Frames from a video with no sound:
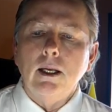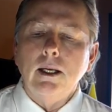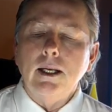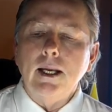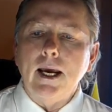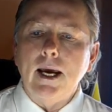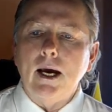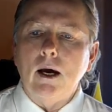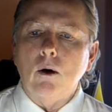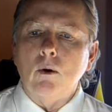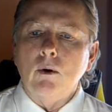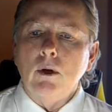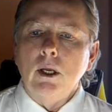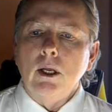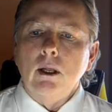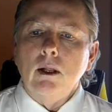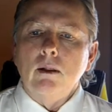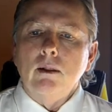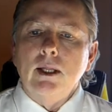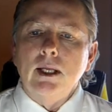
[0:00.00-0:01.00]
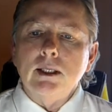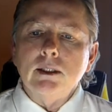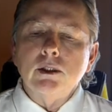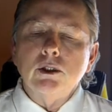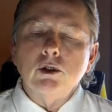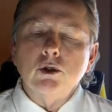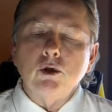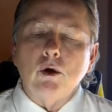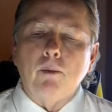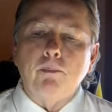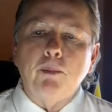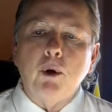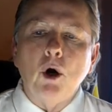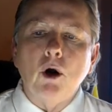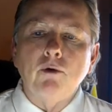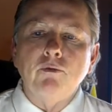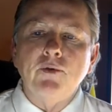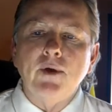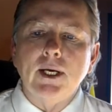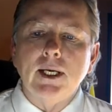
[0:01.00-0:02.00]
Now, this is a
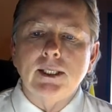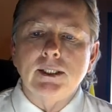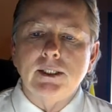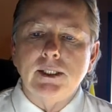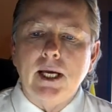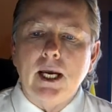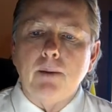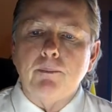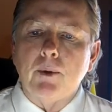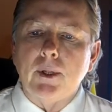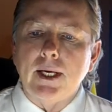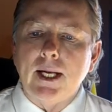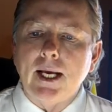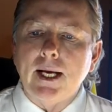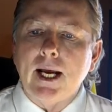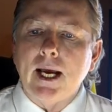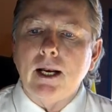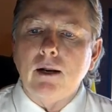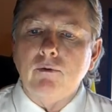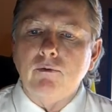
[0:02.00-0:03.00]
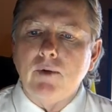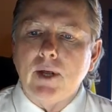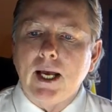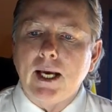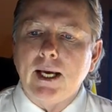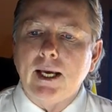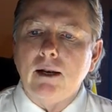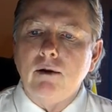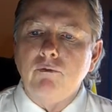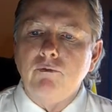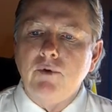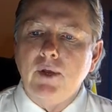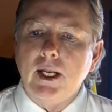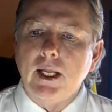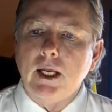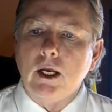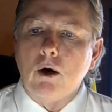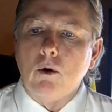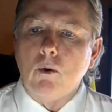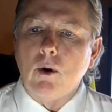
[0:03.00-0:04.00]
perfect example. And I got a
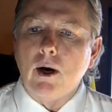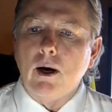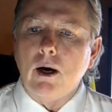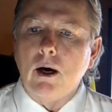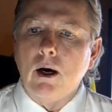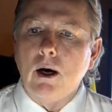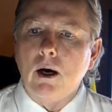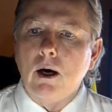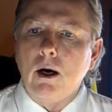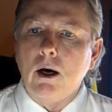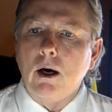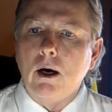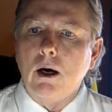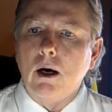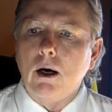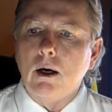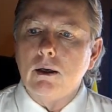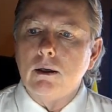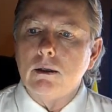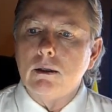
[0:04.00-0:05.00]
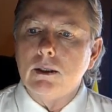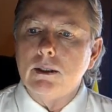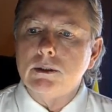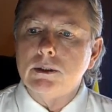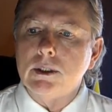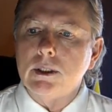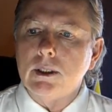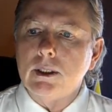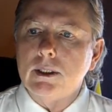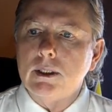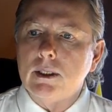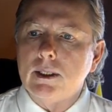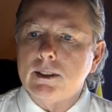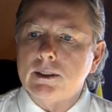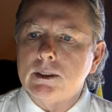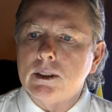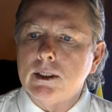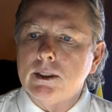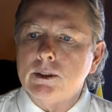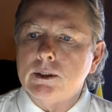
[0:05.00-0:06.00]
video.
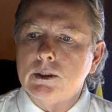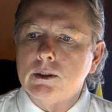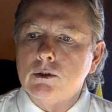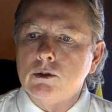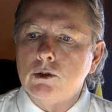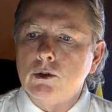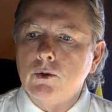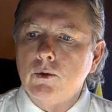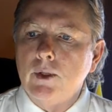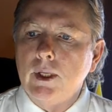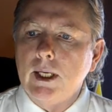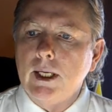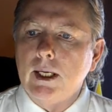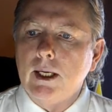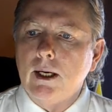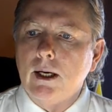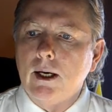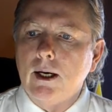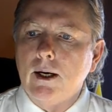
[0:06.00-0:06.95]
Let's listen to the...